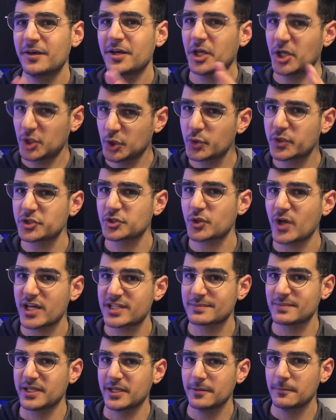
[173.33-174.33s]
you can
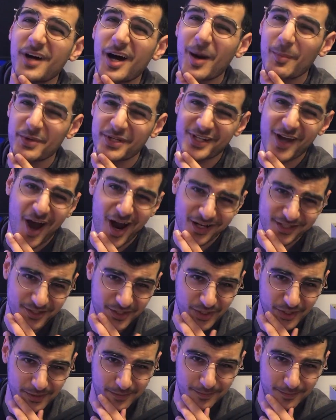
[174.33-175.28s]
trust me, I'm a doctor.